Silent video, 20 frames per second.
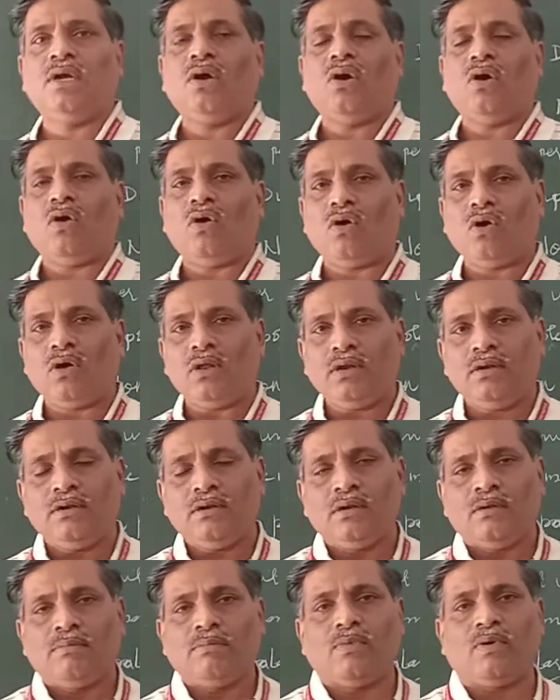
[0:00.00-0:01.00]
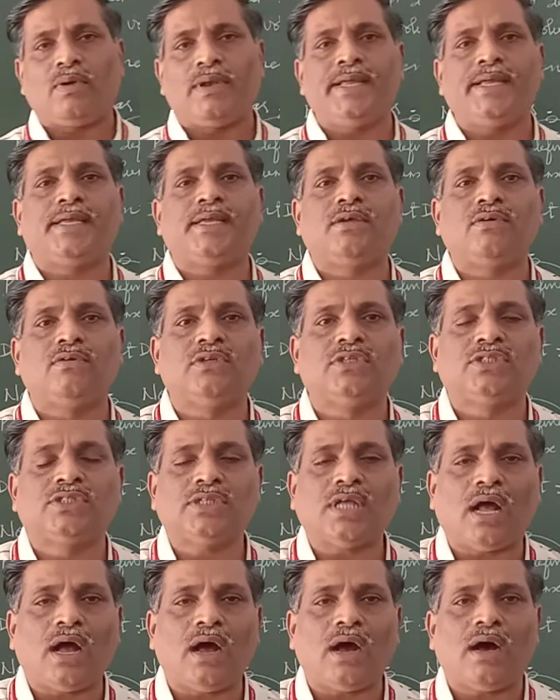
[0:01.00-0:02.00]
all
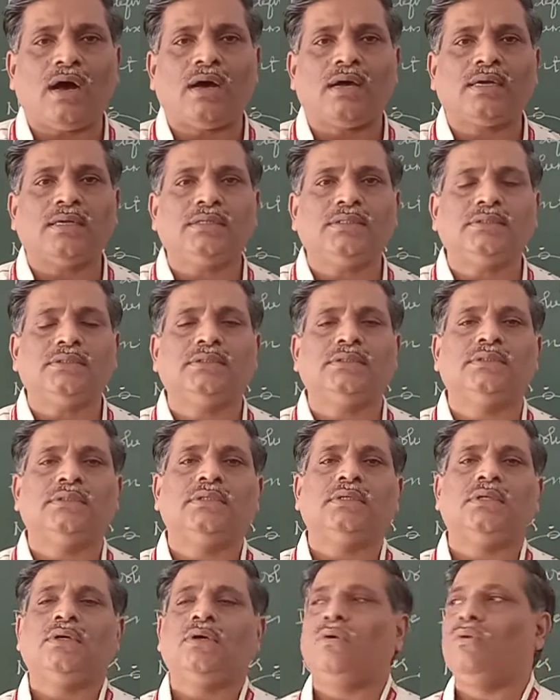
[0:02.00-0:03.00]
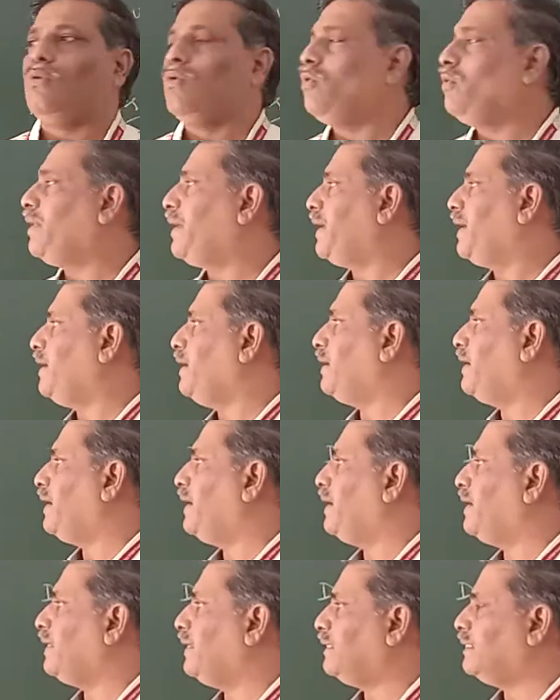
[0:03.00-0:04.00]
molecules are
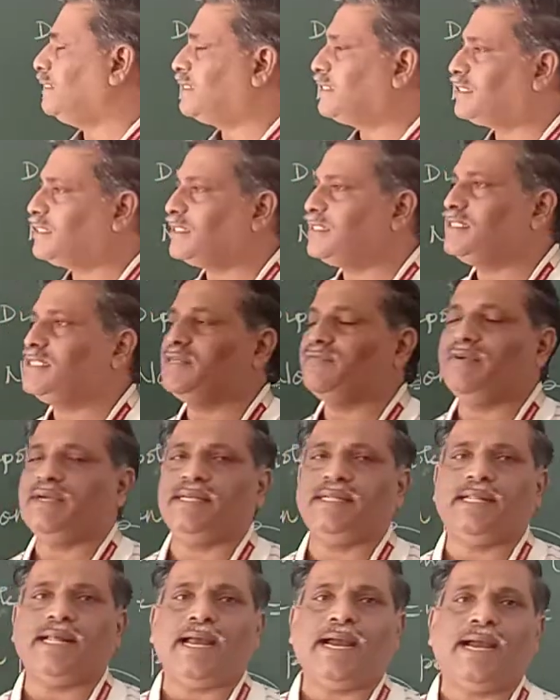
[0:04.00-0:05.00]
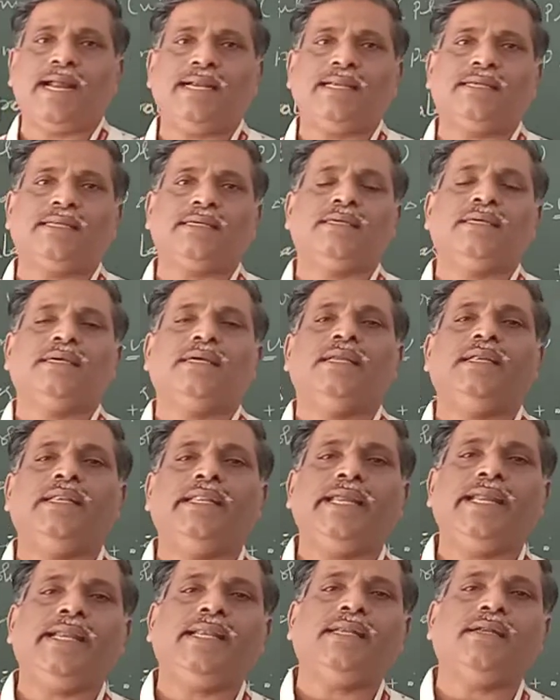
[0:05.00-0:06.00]
oriented in such a way that
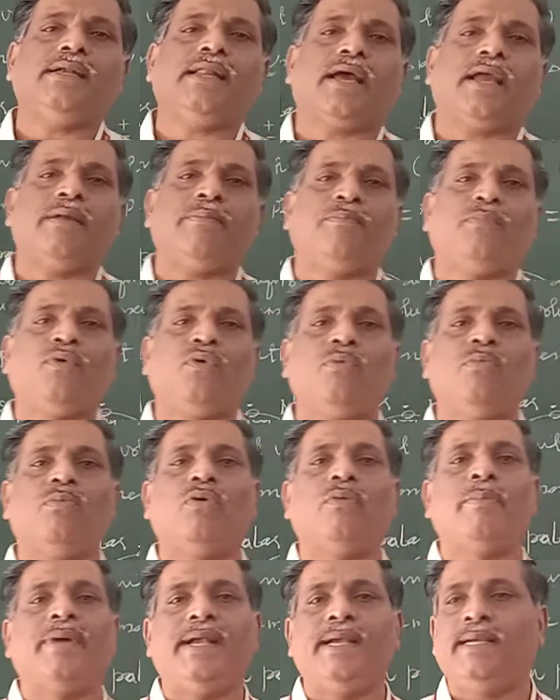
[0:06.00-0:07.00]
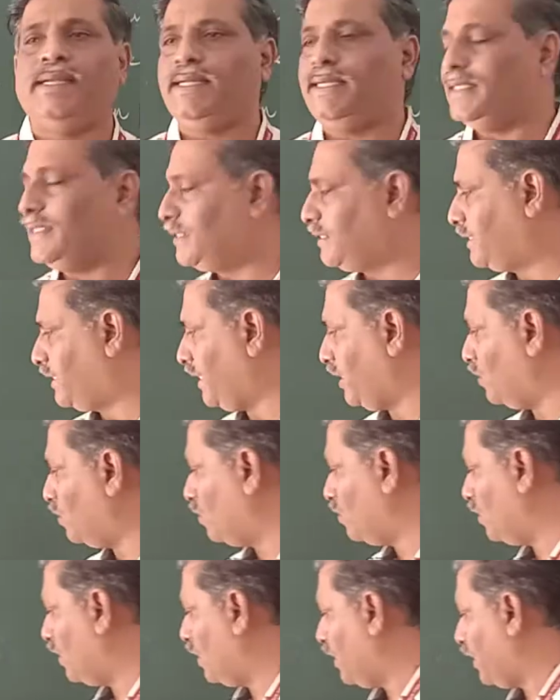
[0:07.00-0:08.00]
net dipole moment is 0
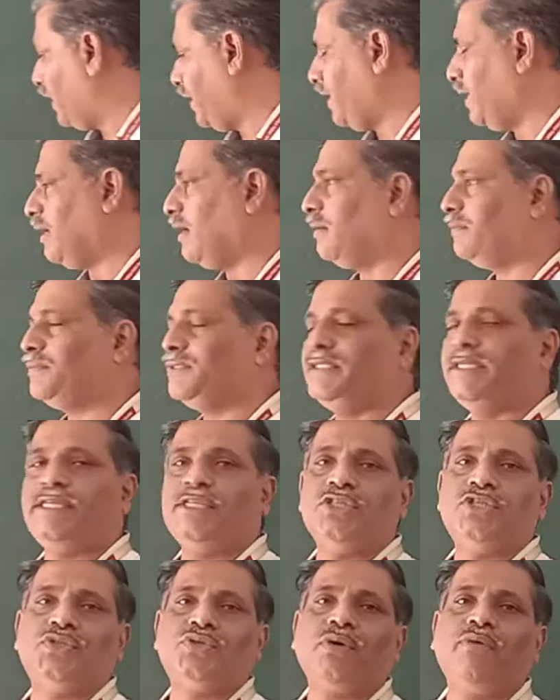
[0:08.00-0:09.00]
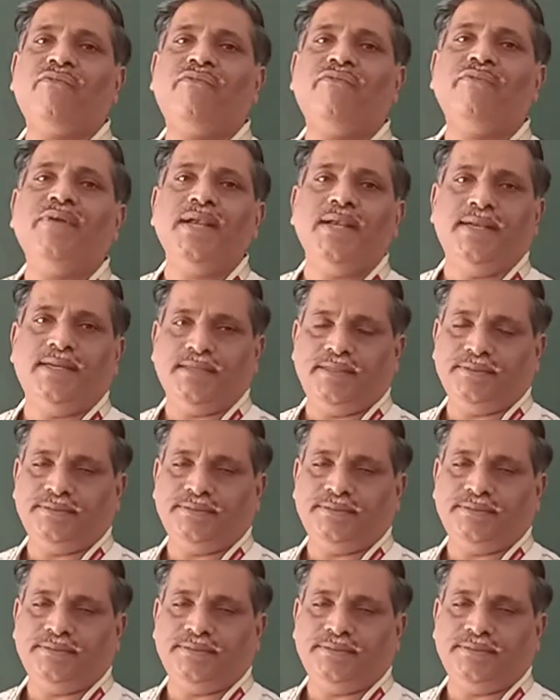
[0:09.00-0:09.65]
in absence of field.